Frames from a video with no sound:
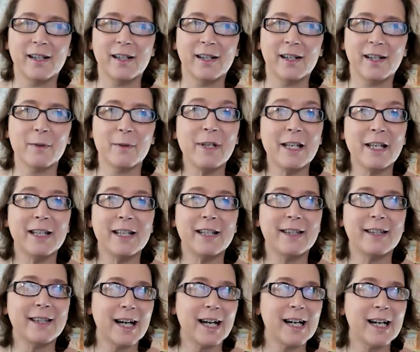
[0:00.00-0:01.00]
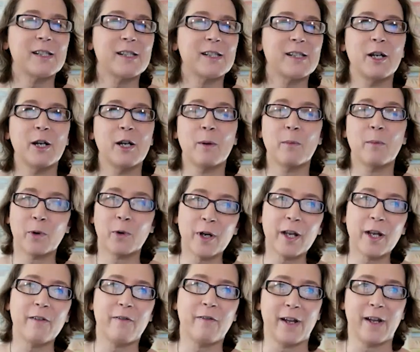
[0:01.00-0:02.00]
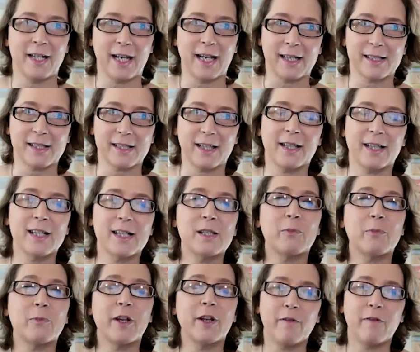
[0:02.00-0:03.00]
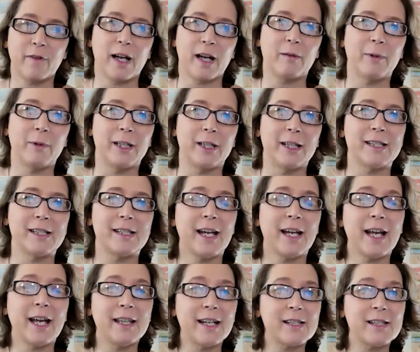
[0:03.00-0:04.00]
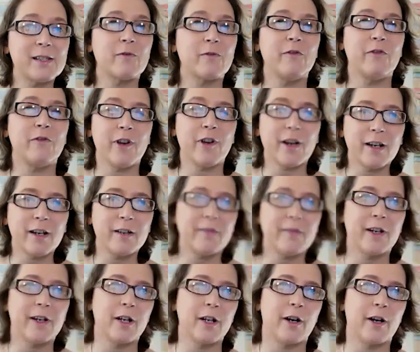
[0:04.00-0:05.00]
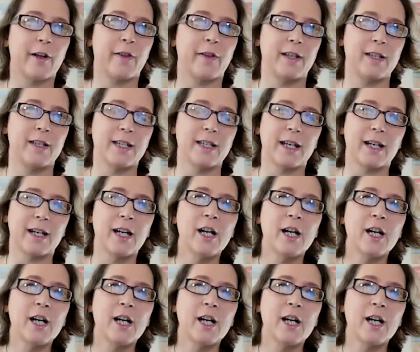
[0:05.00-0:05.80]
I mean, that's pretty fantastic. That's pretty fabulous. And that's very, very authentic.